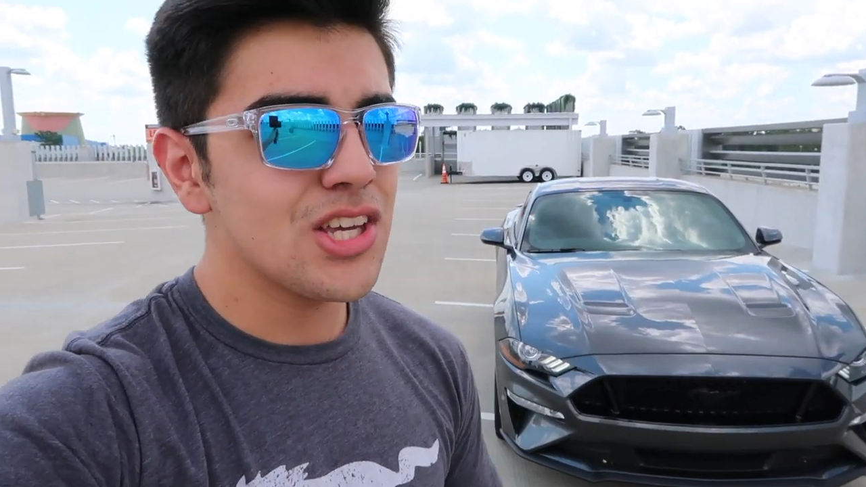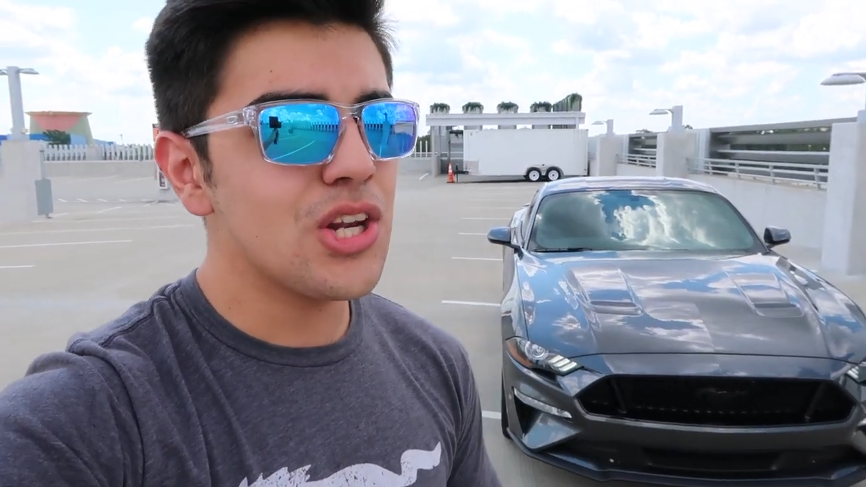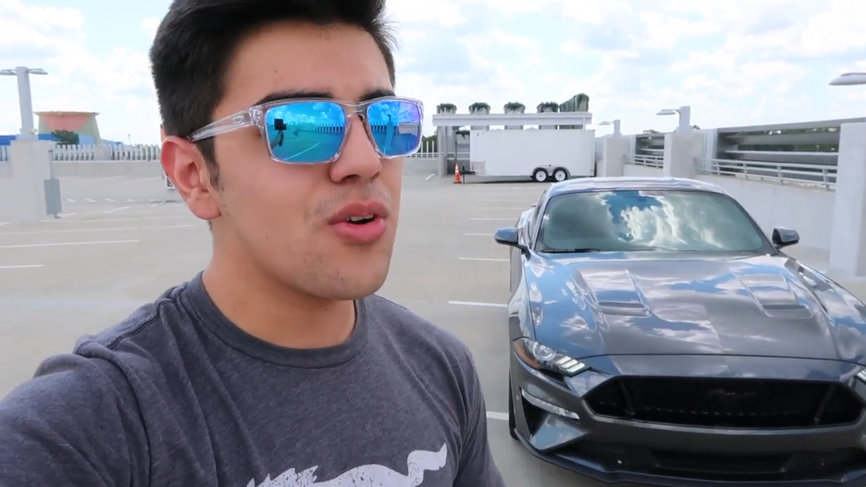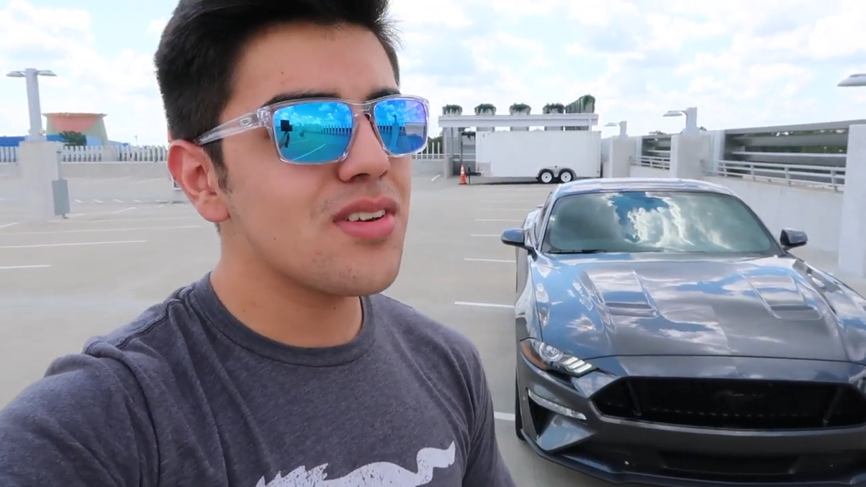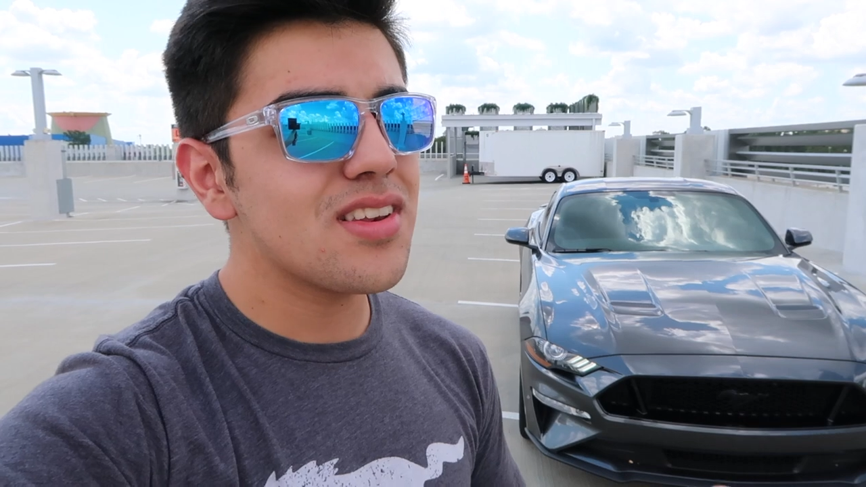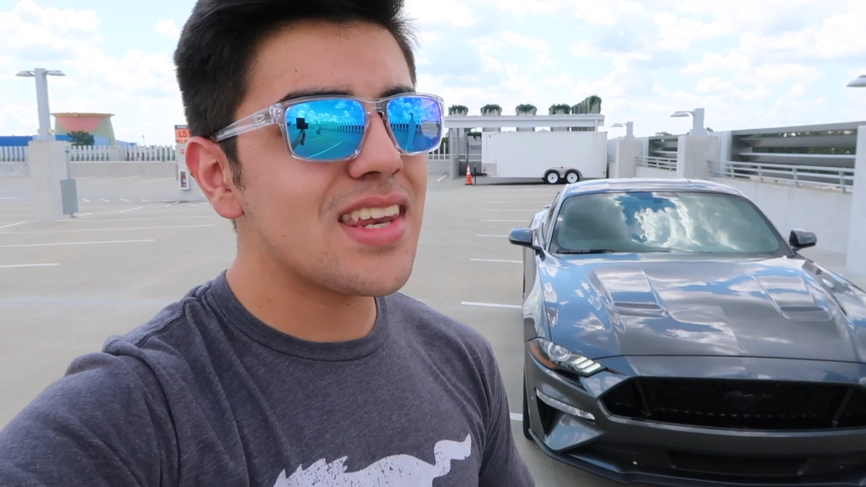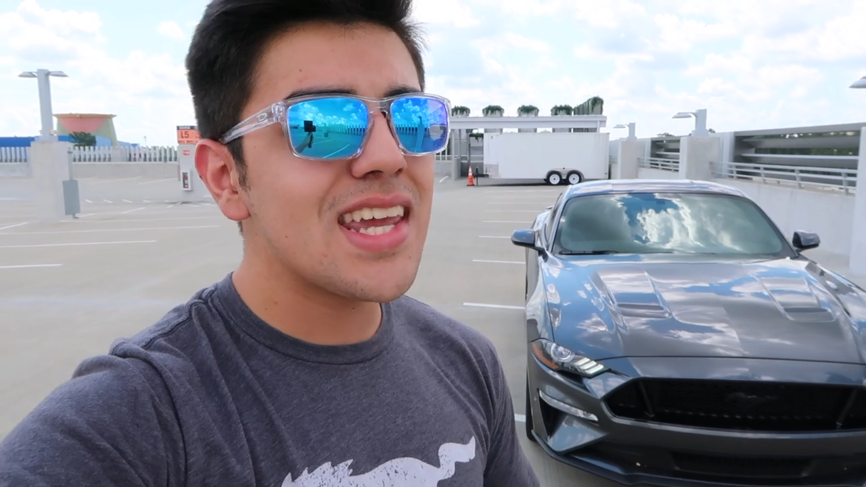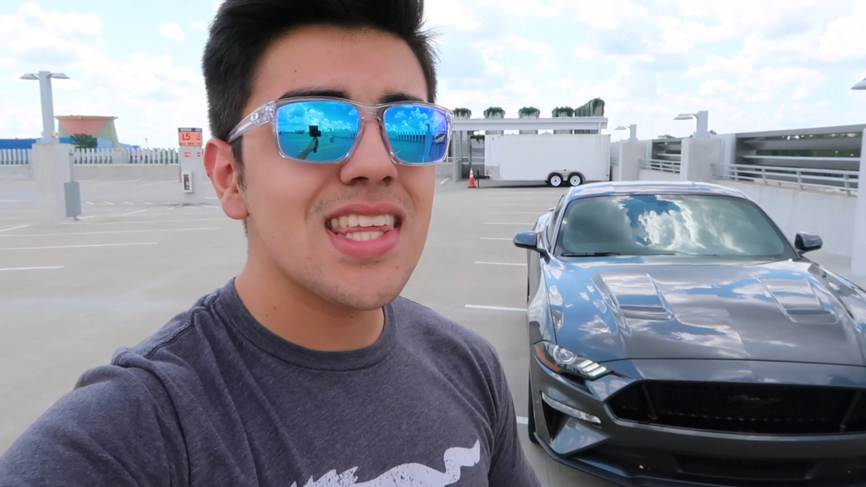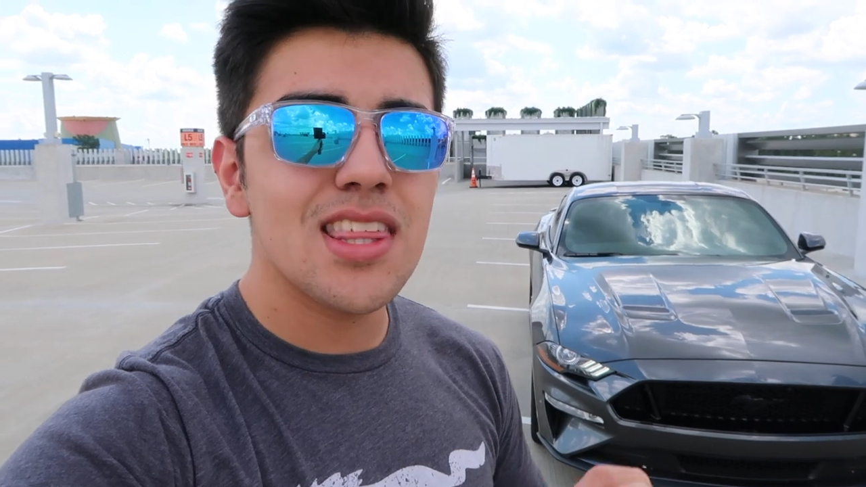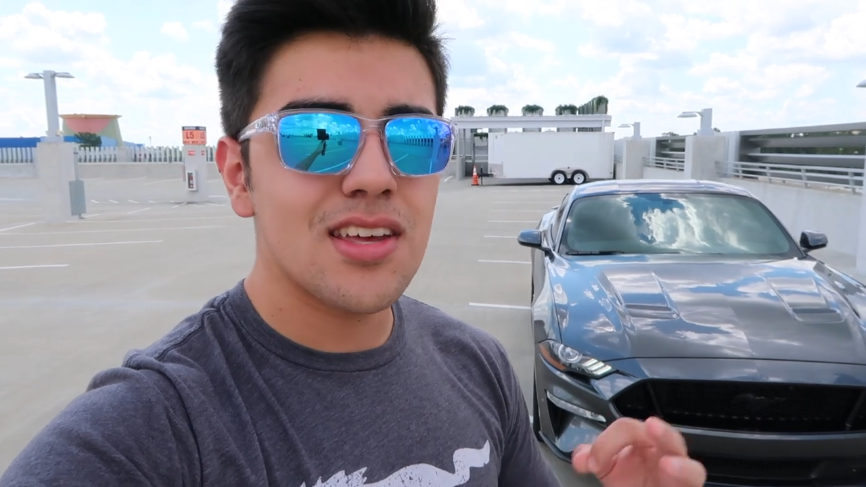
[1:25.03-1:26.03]
you don't
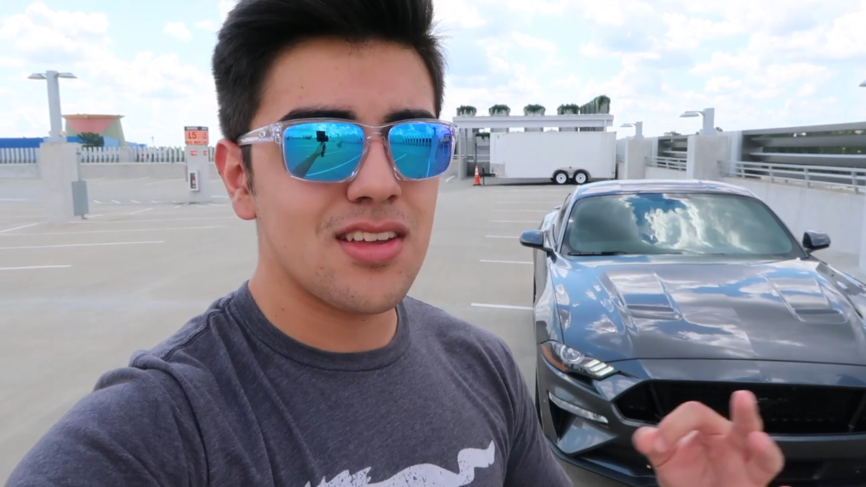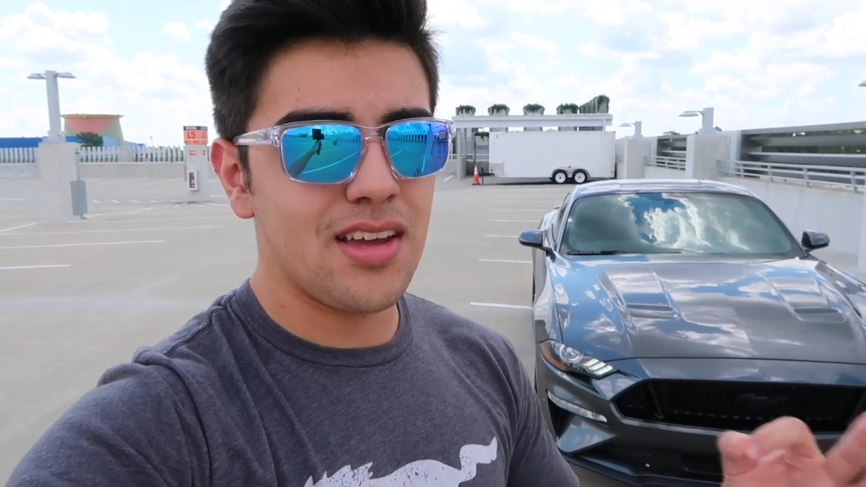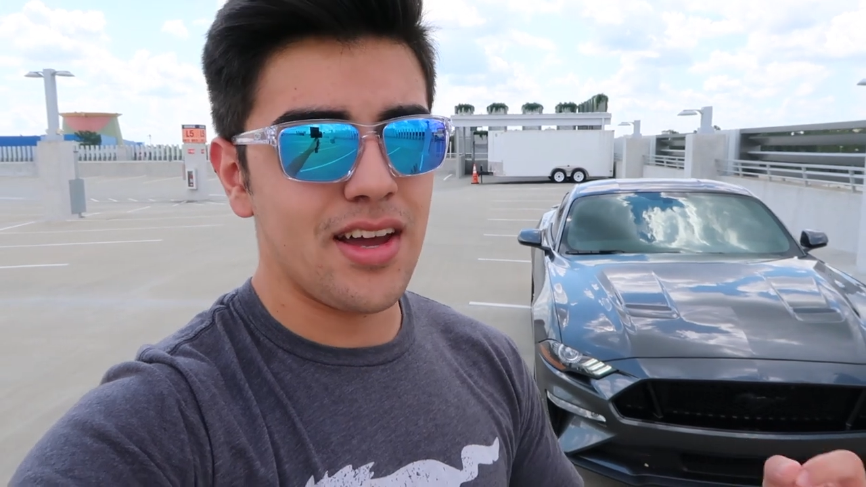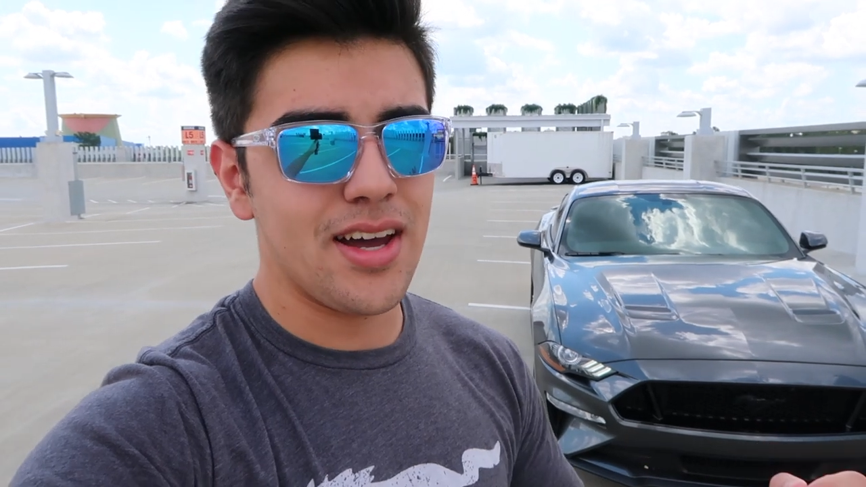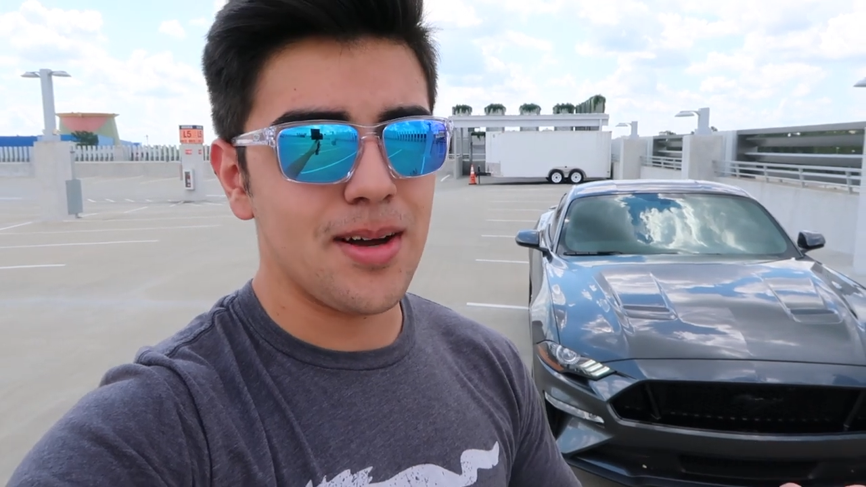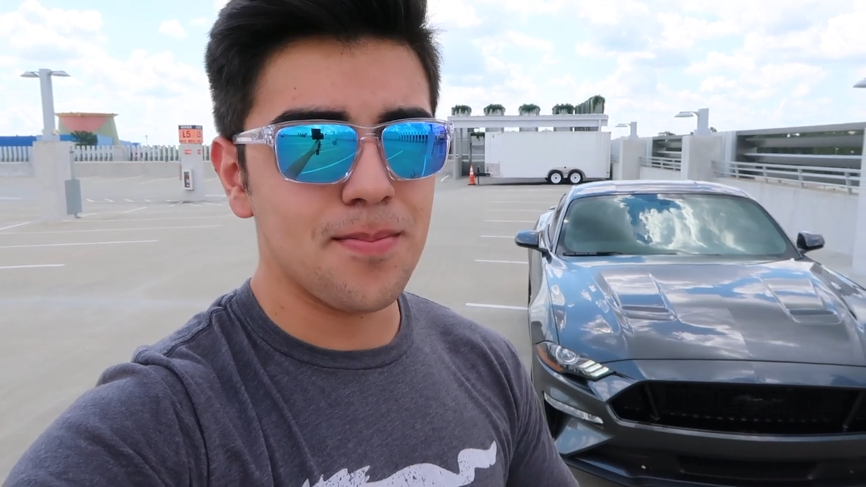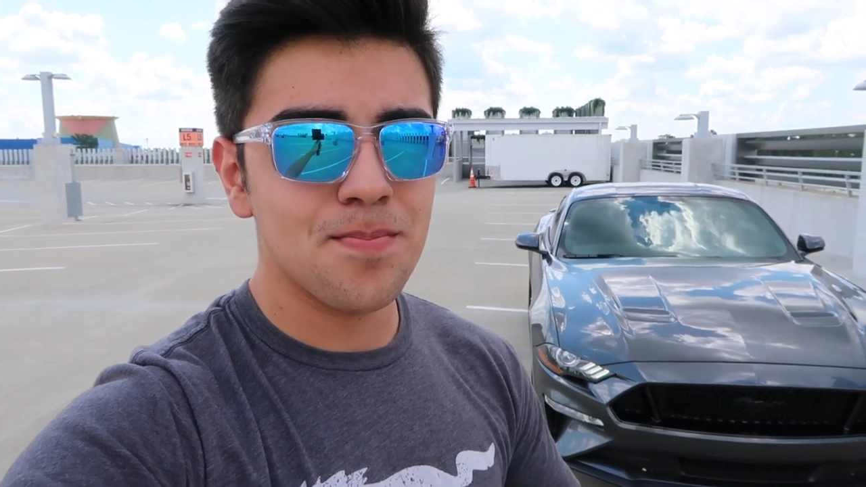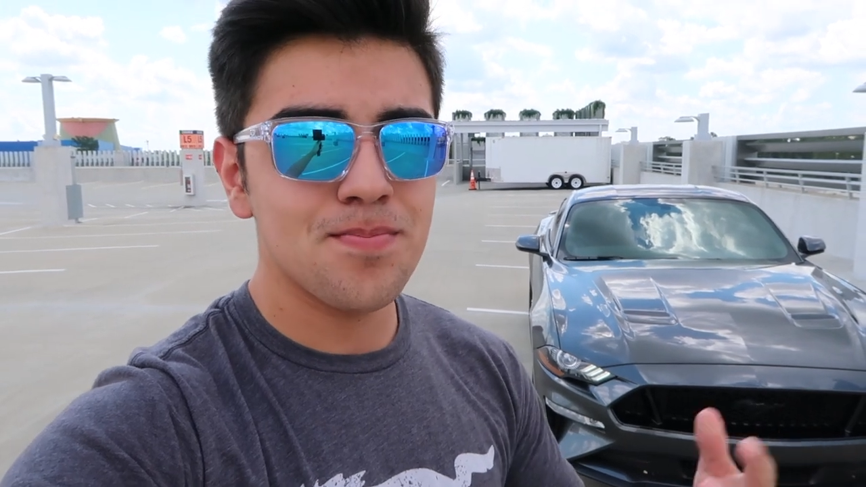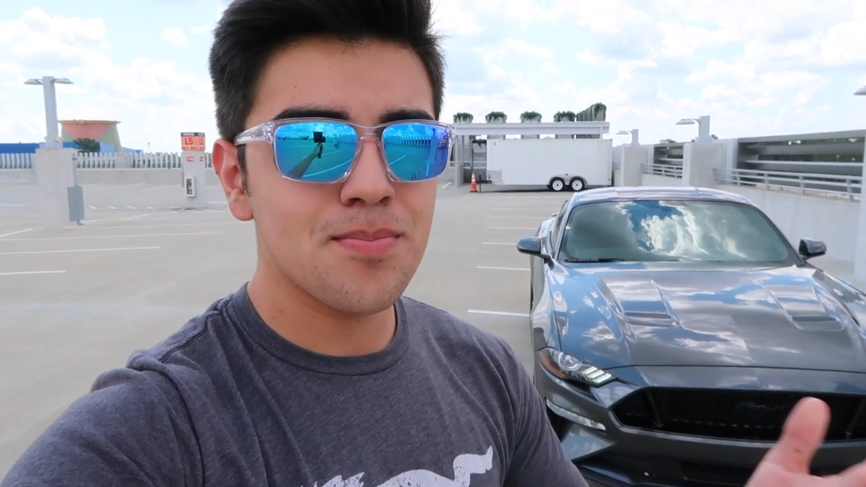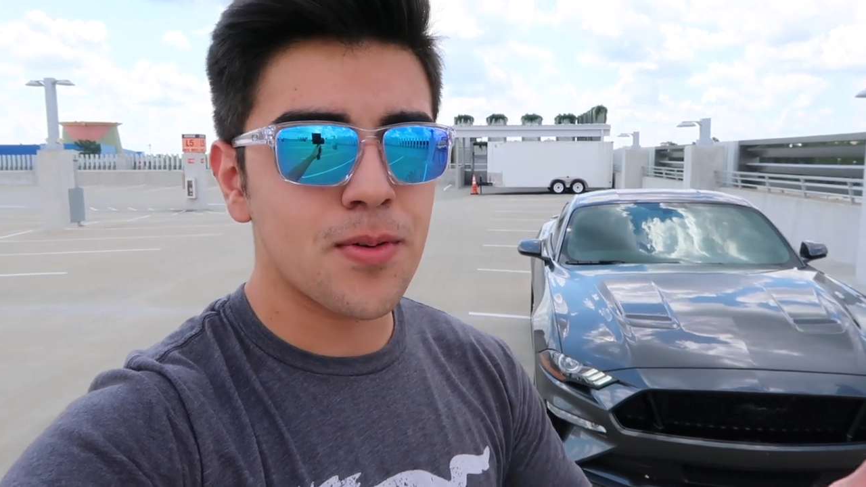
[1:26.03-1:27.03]
need the um,